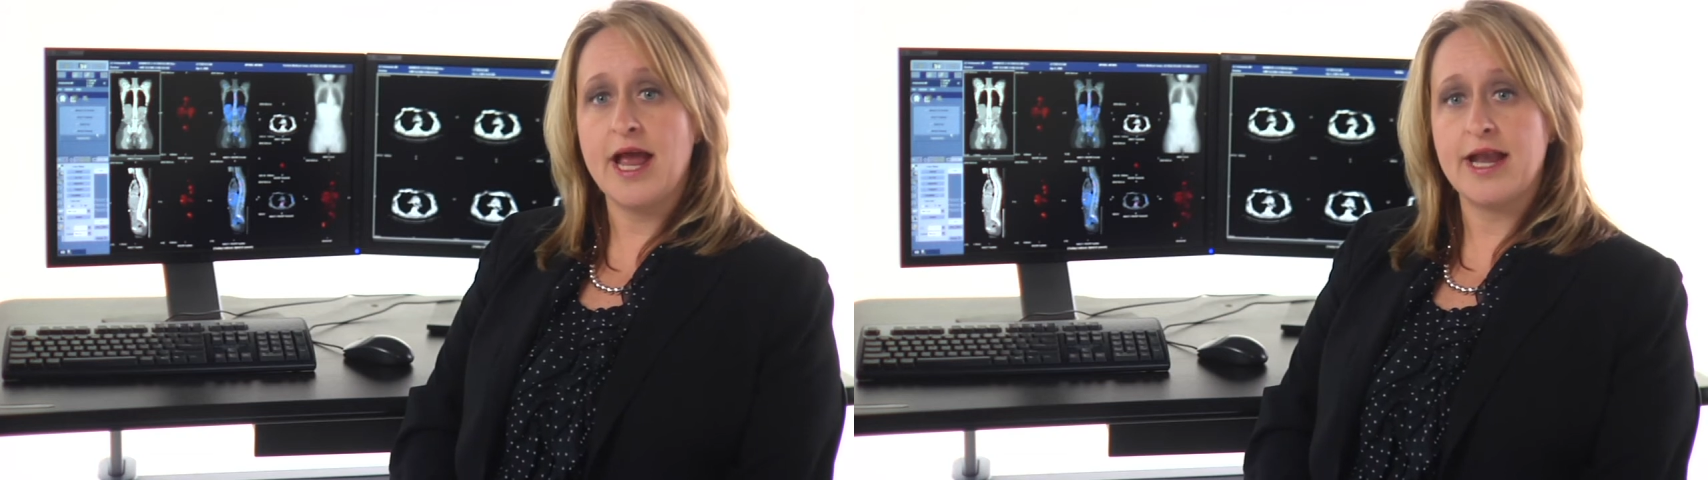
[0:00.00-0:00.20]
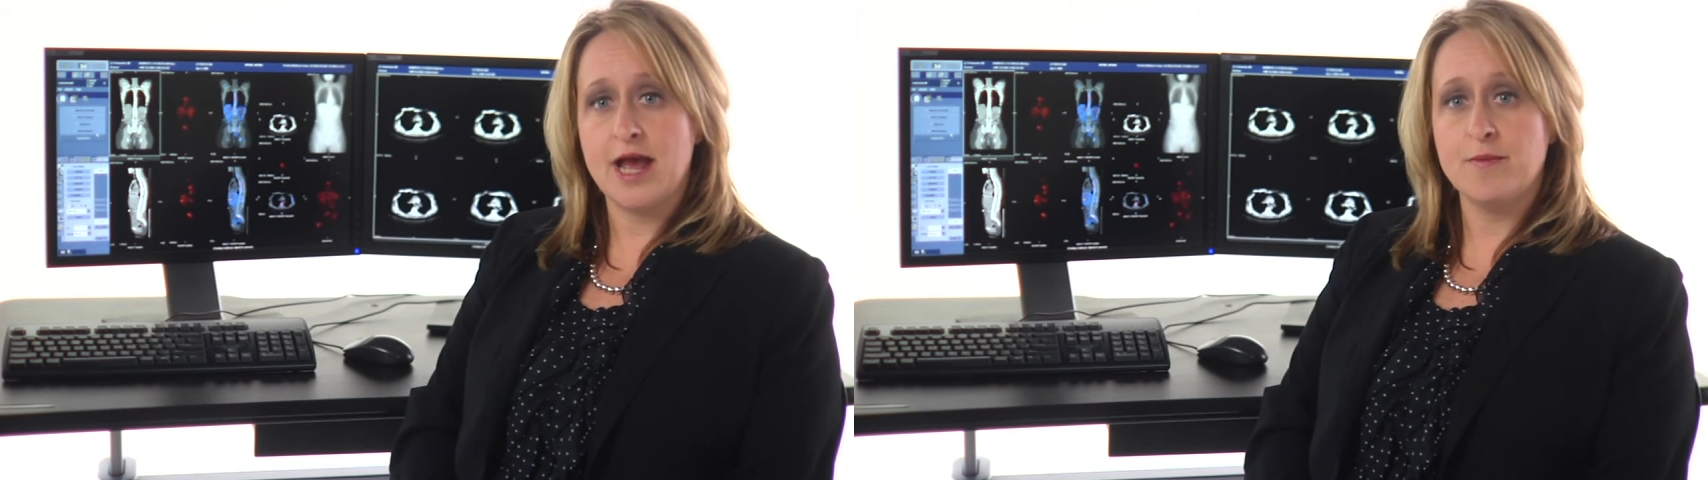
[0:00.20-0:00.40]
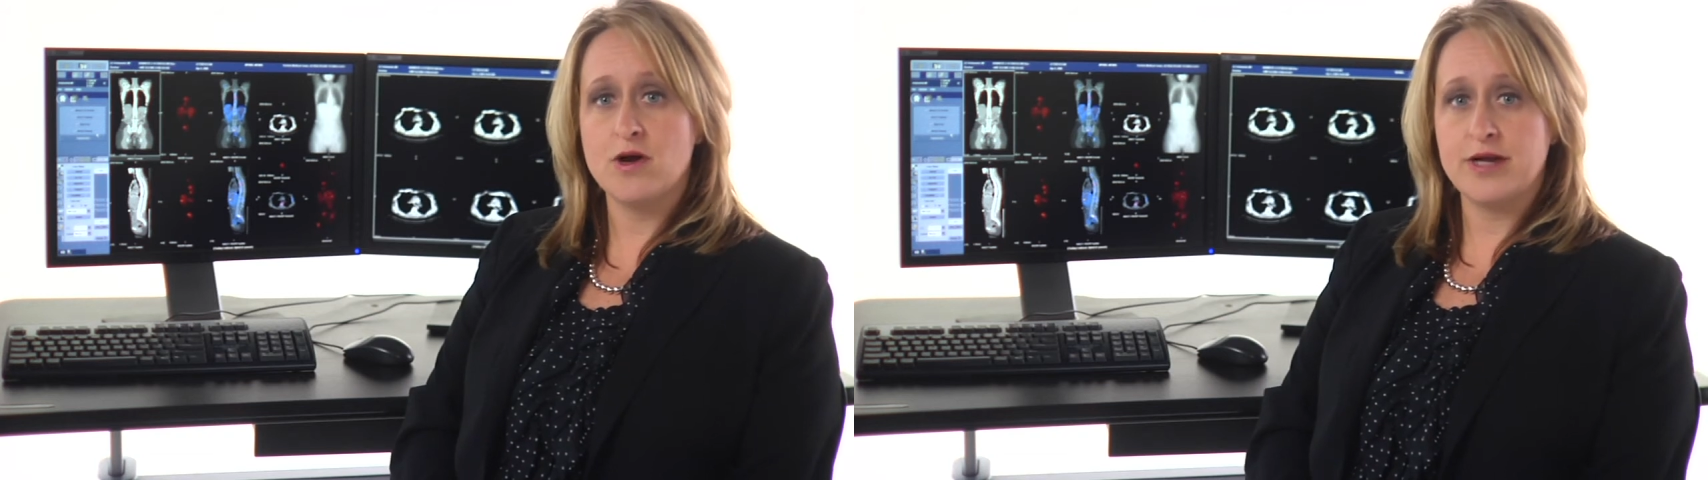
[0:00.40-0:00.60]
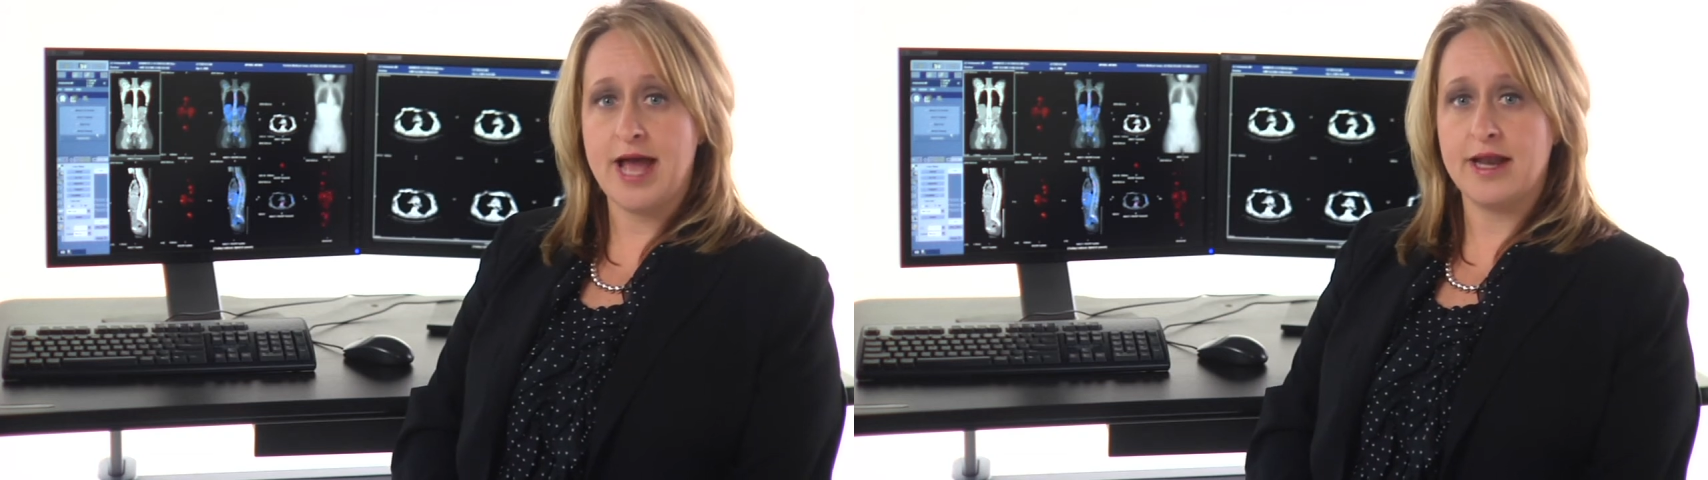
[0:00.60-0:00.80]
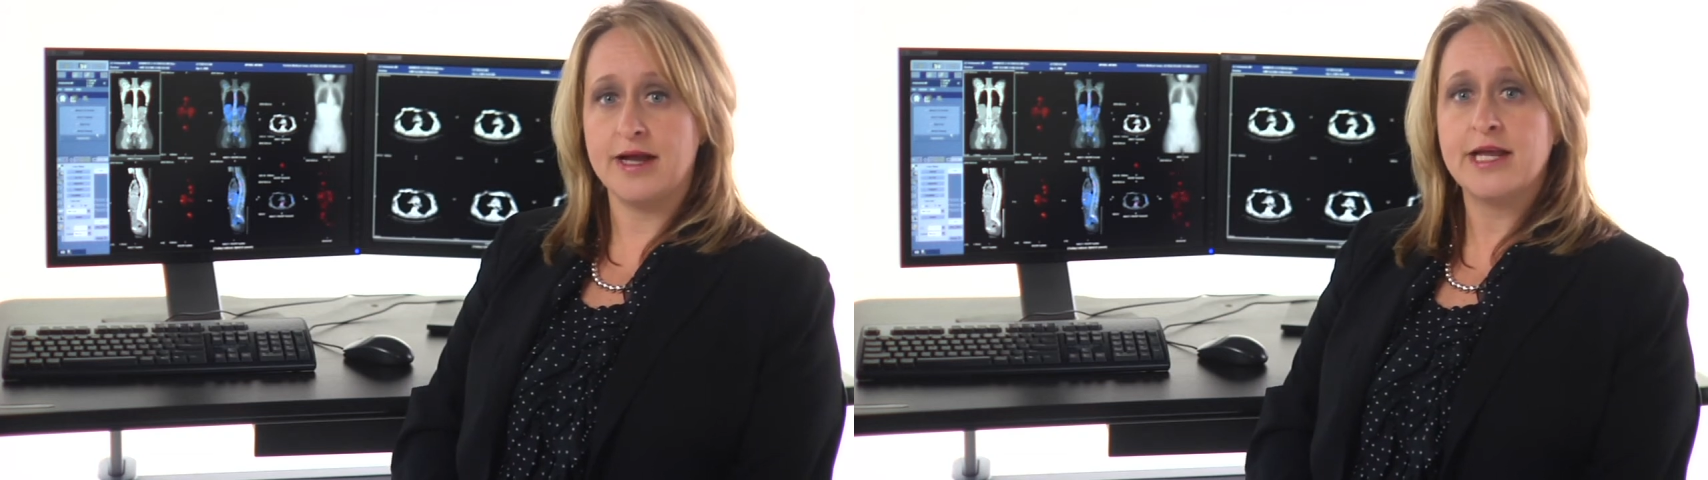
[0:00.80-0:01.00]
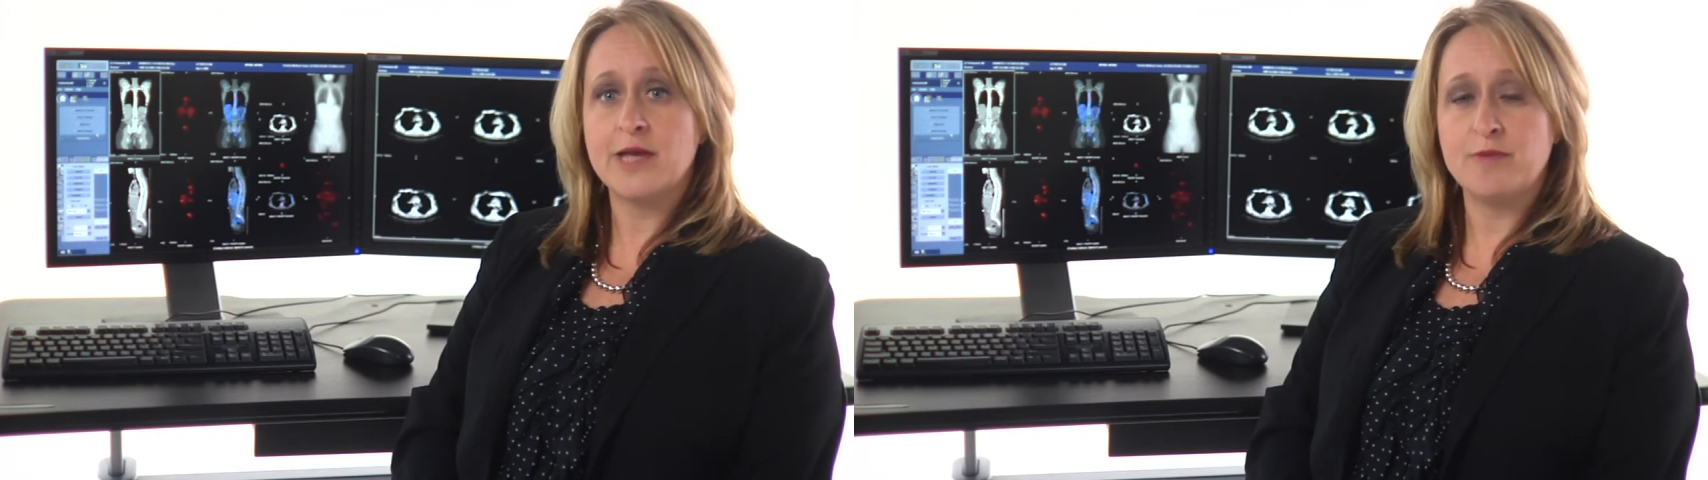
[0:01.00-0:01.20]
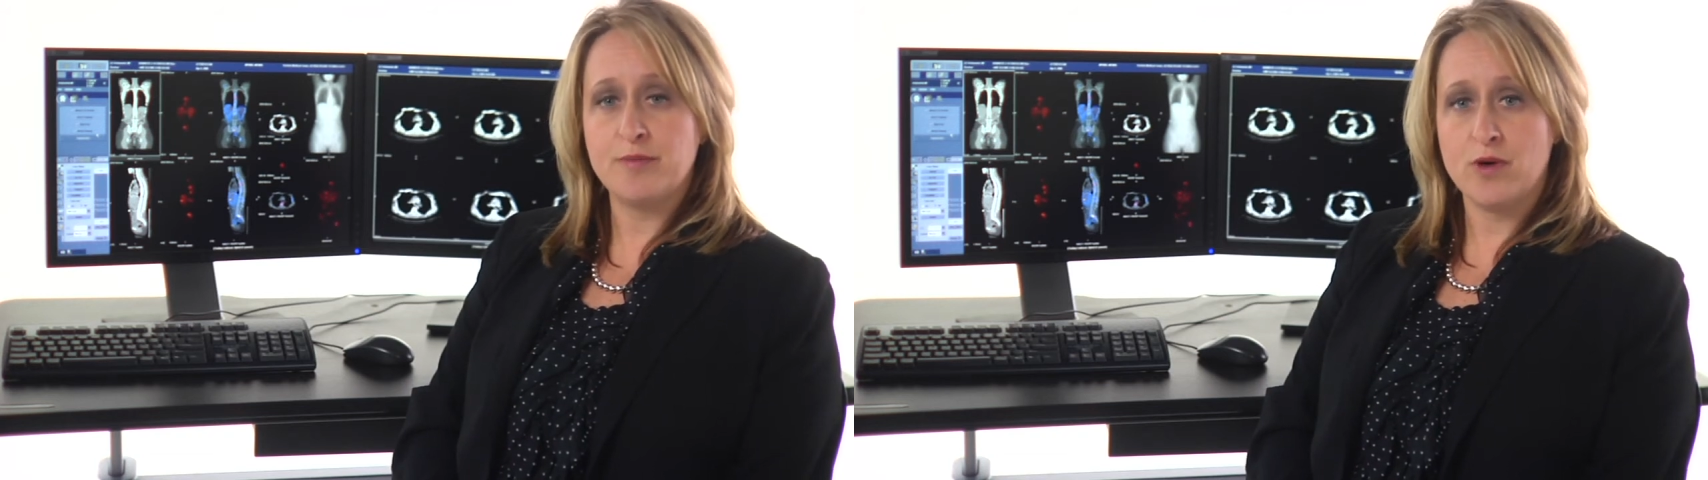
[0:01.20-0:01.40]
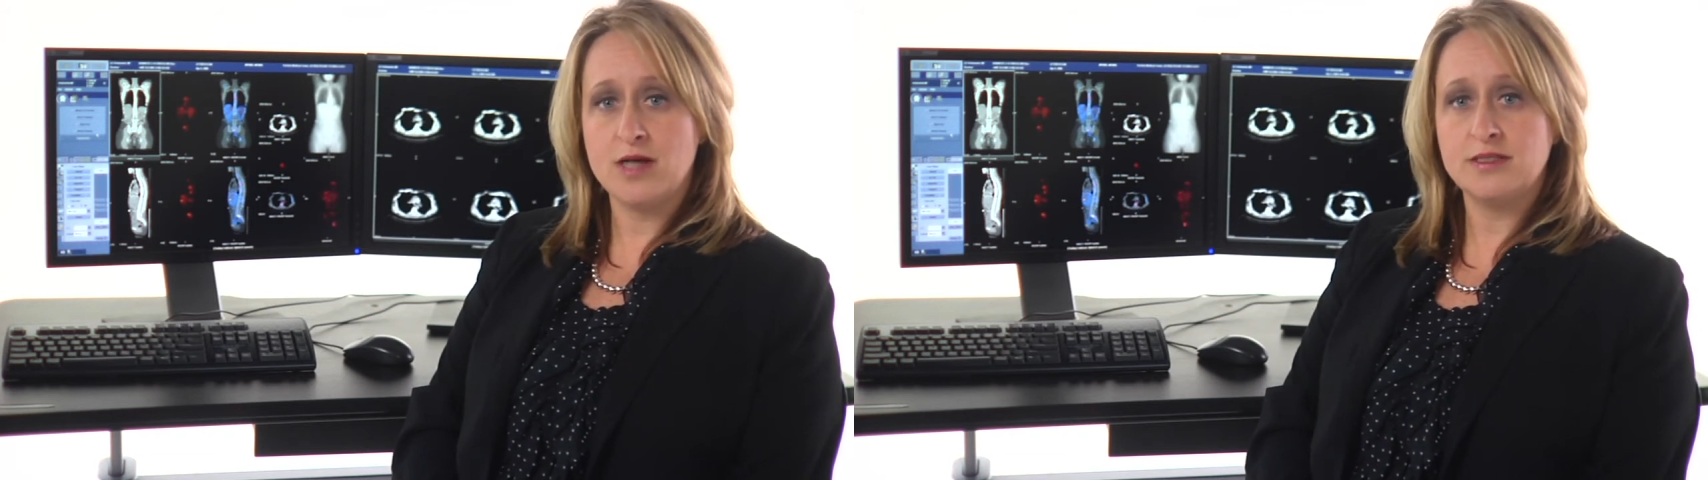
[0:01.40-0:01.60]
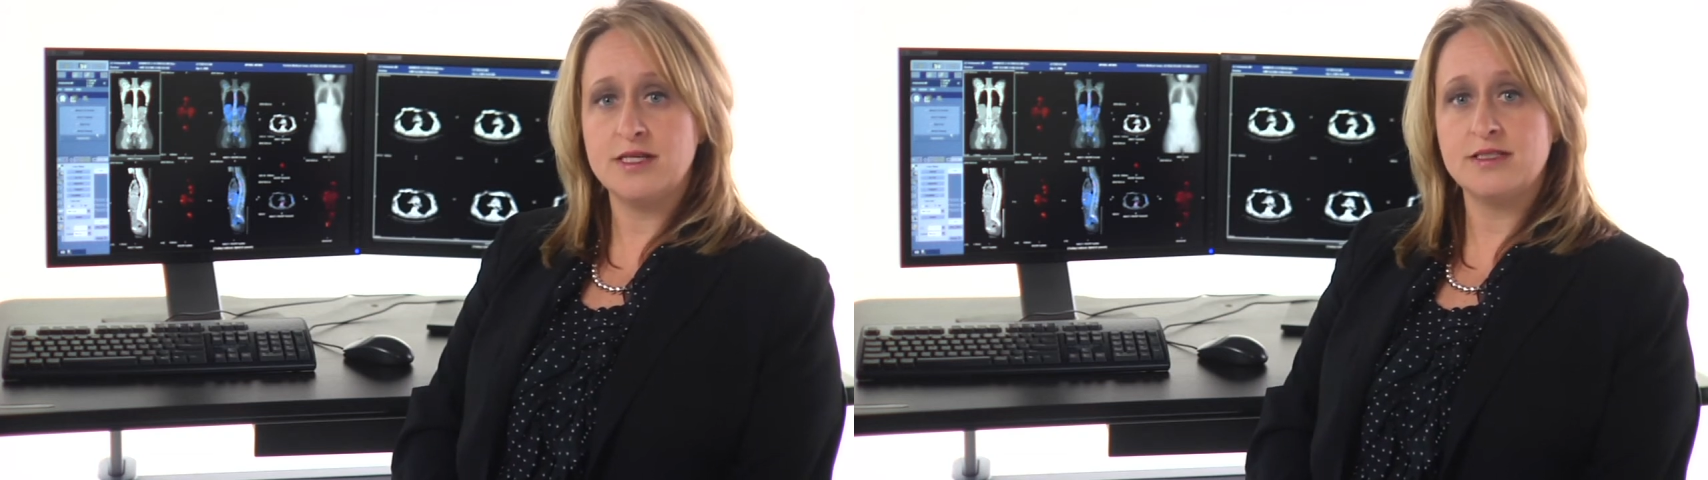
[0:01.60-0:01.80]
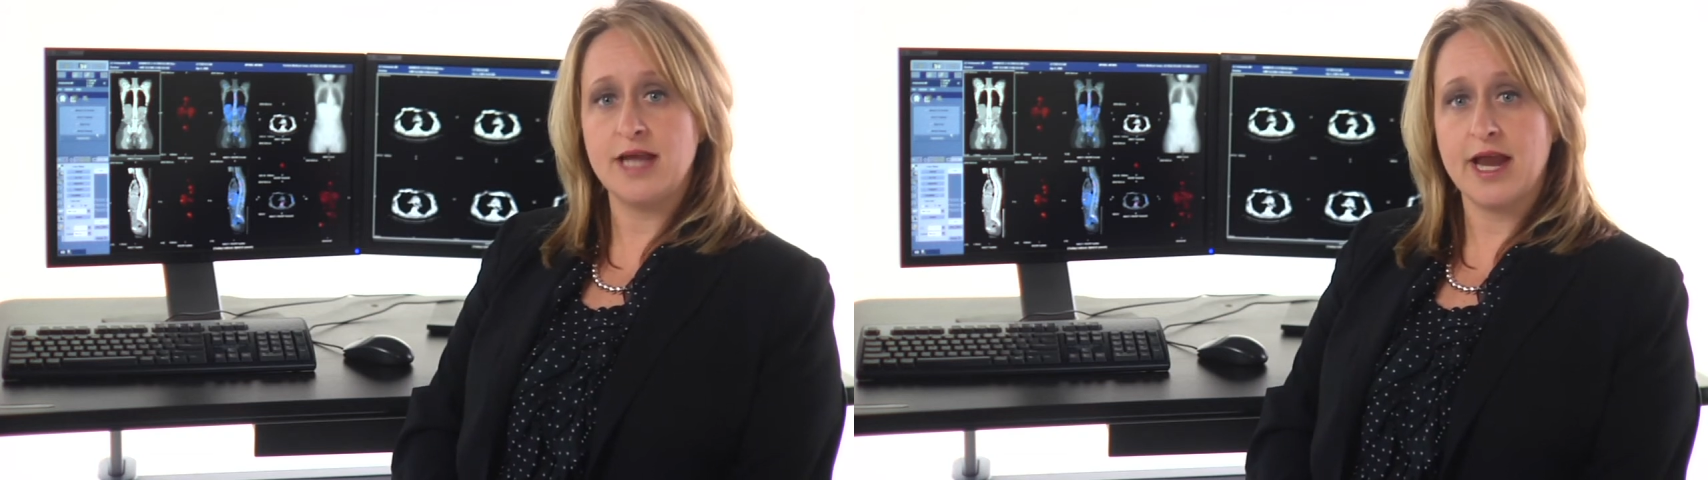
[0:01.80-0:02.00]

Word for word: and MR data can be processed